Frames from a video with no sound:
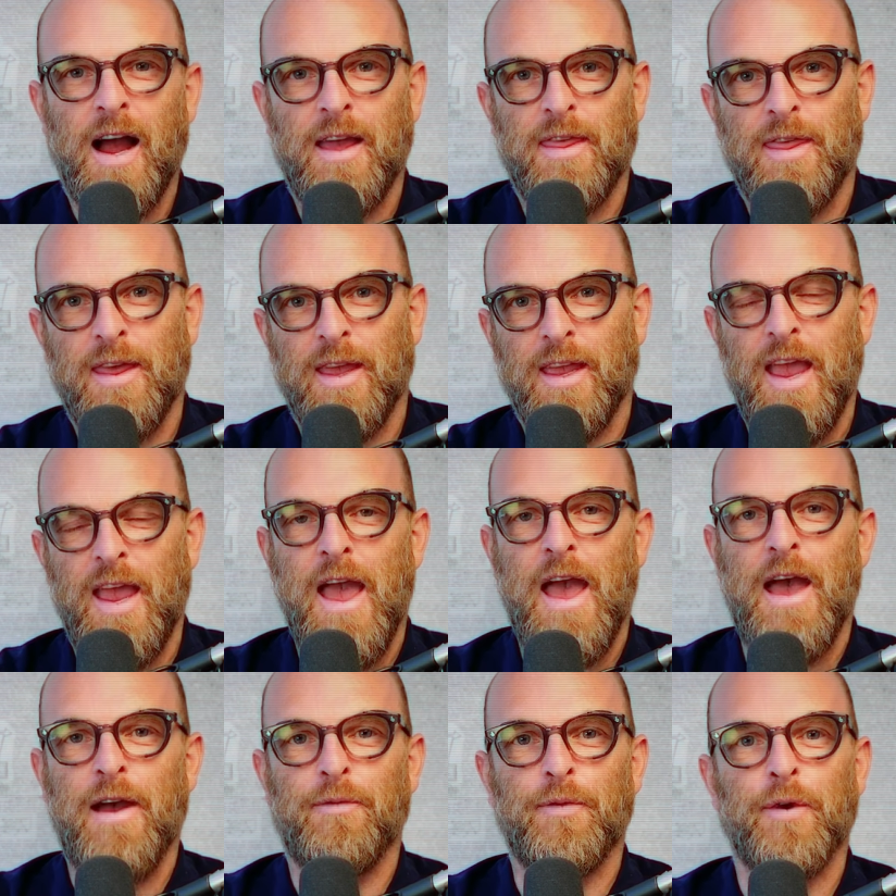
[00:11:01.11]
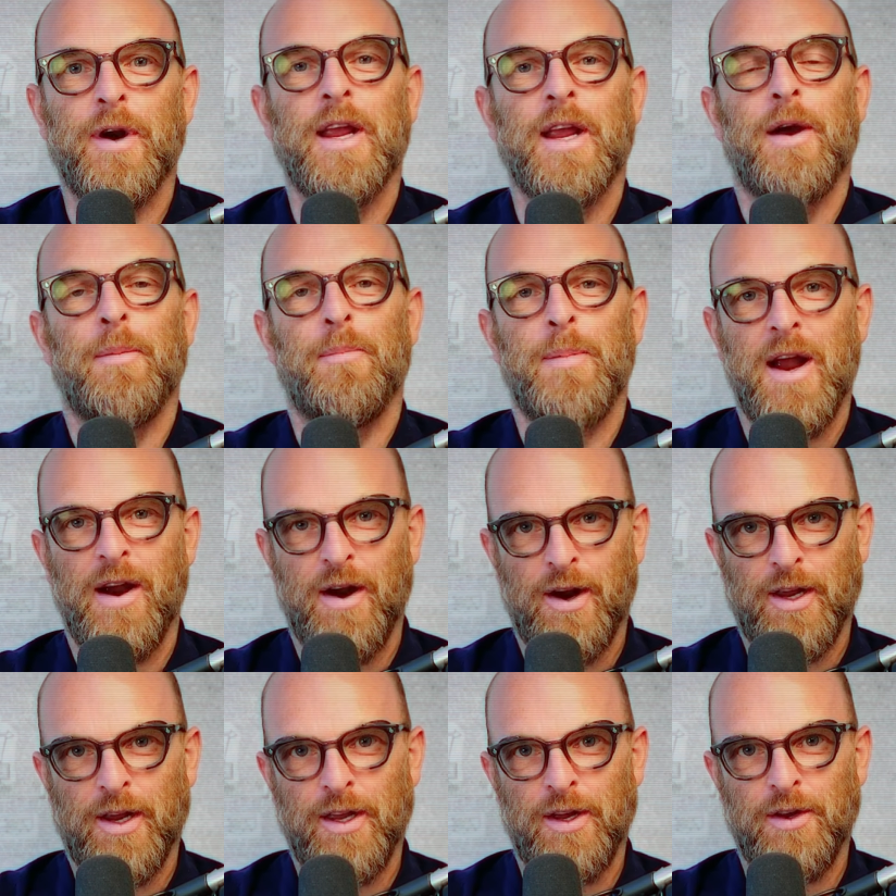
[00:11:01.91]
I think every
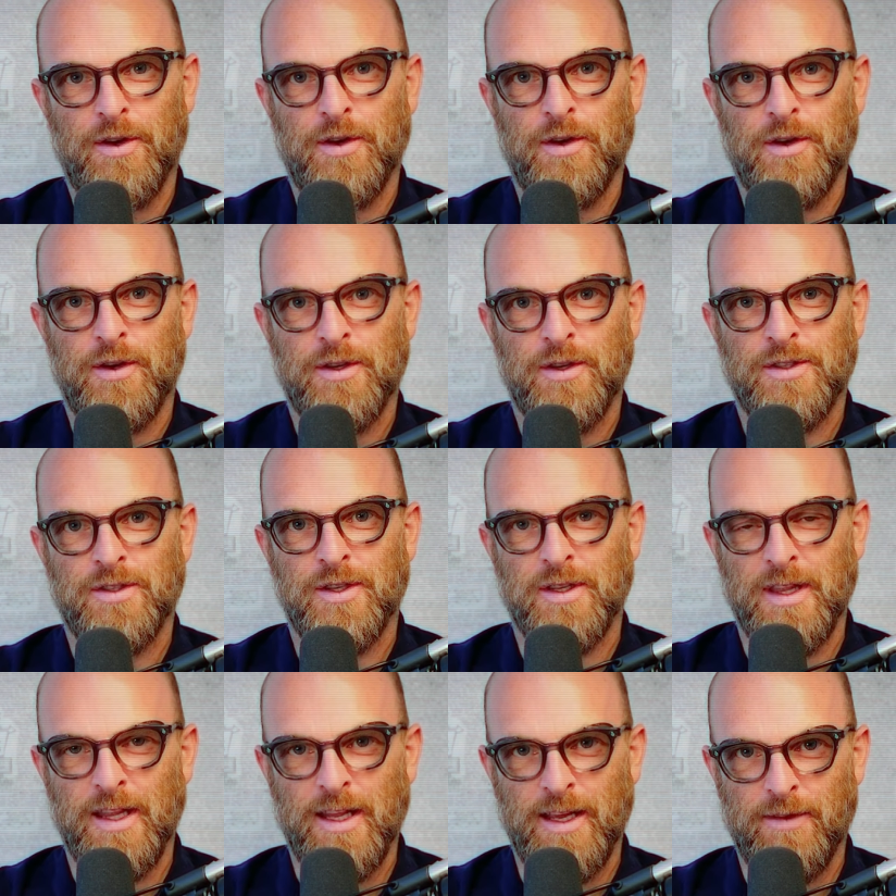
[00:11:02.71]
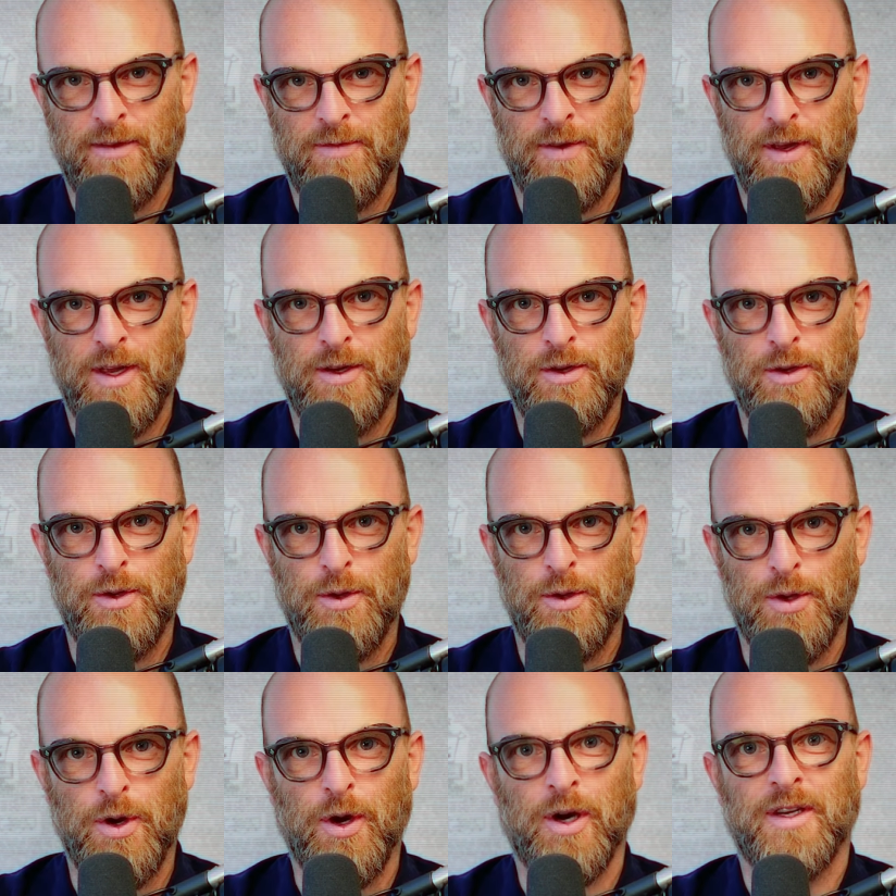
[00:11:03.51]
American should live in
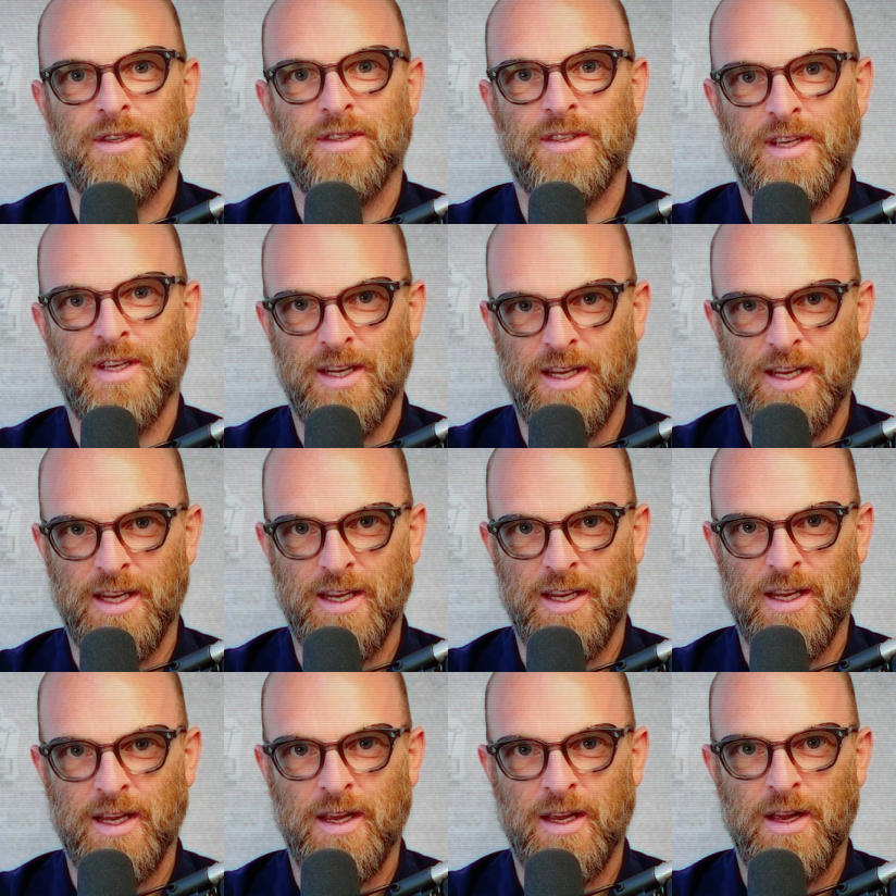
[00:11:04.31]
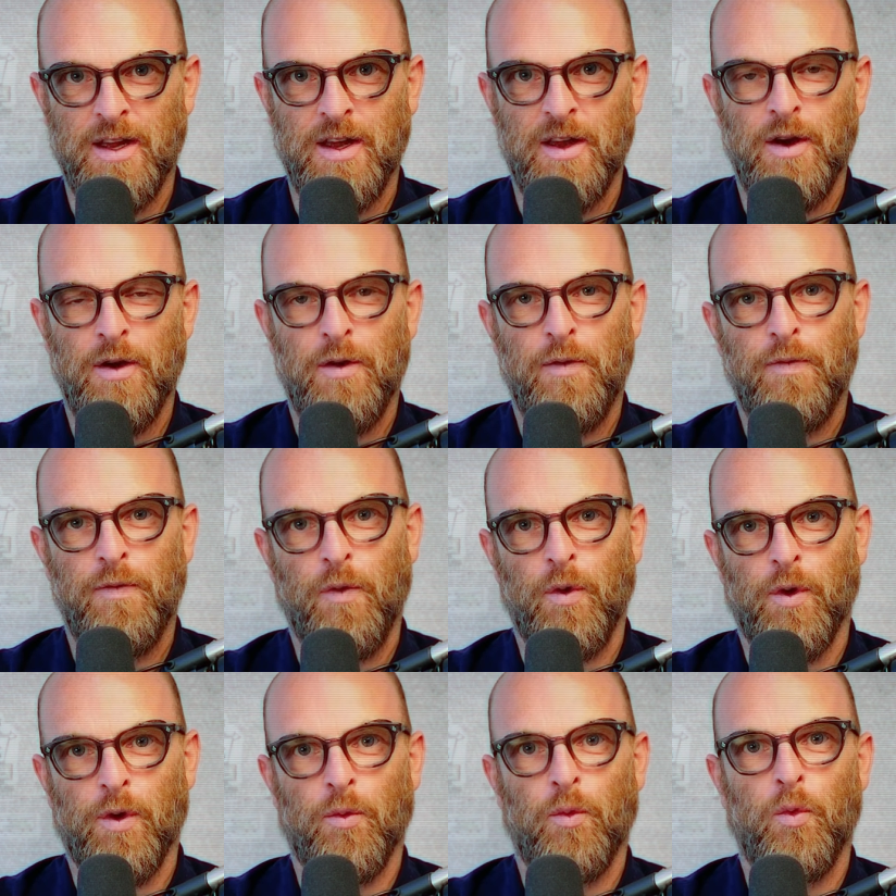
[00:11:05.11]
New York City
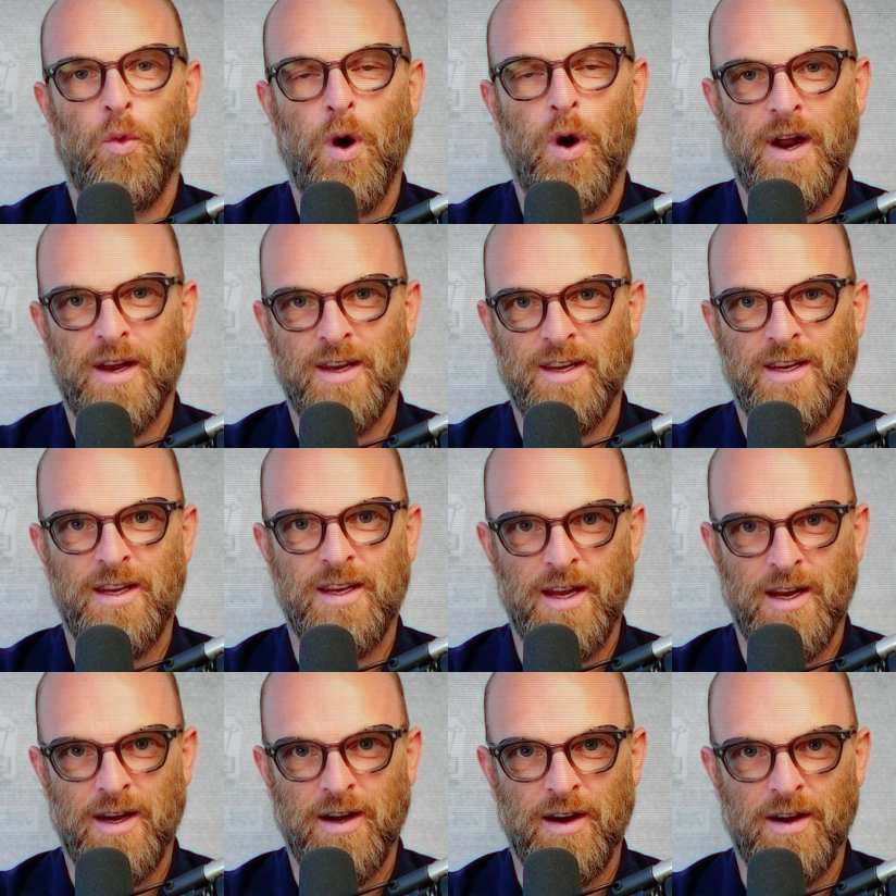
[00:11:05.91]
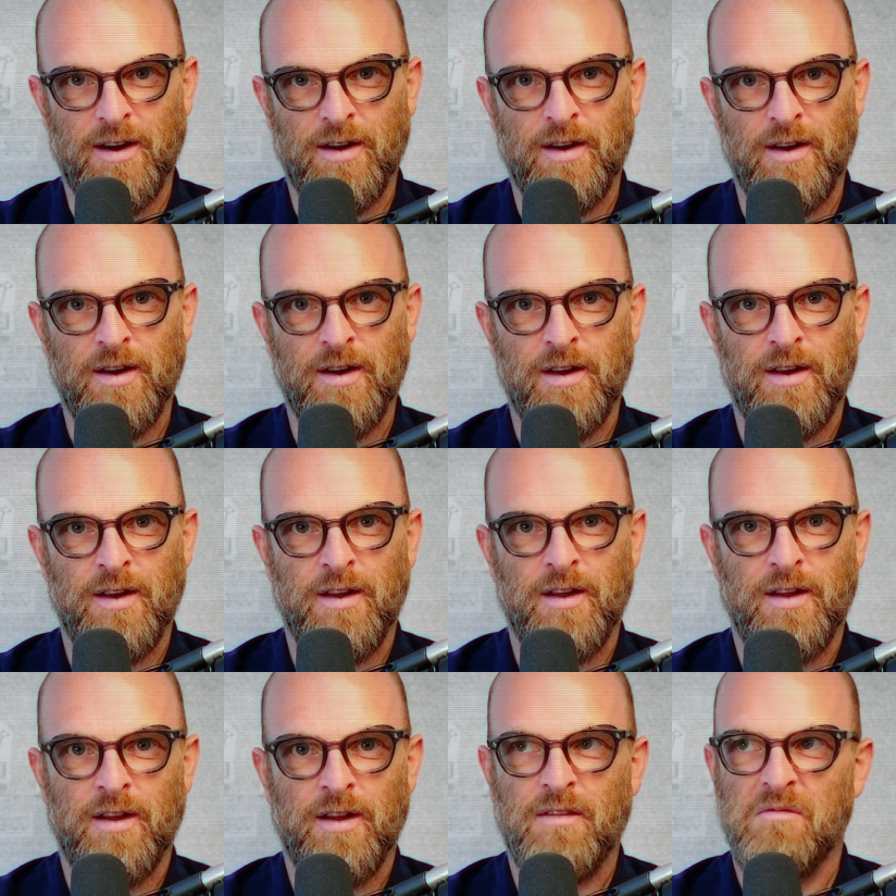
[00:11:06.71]
for one year,
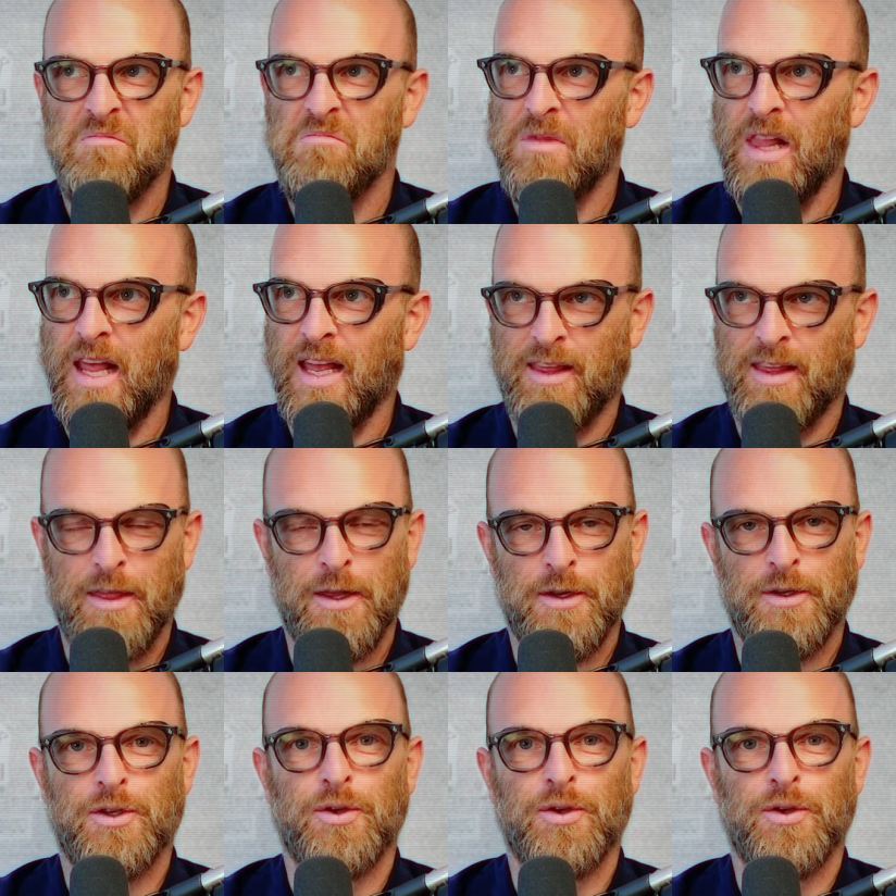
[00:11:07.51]
like the